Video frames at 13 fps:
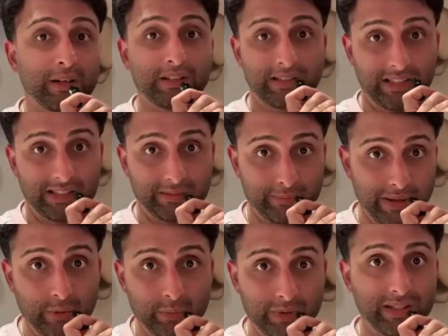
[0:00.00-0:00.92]
because he's
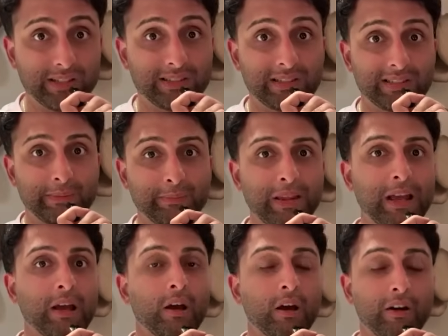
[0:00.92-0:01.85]
been with this system
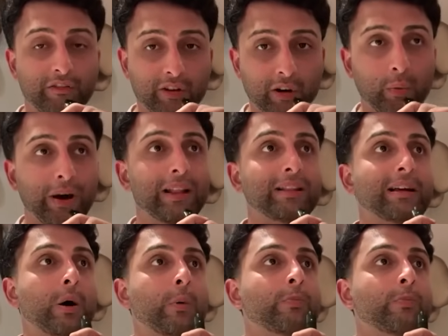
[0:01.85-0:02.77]
for a while
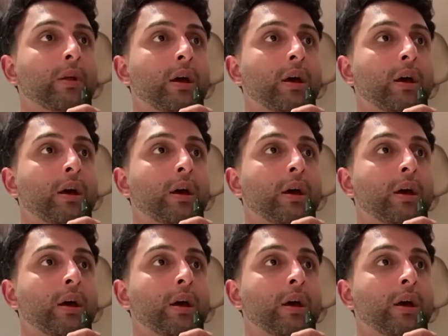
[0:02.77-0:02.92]
now.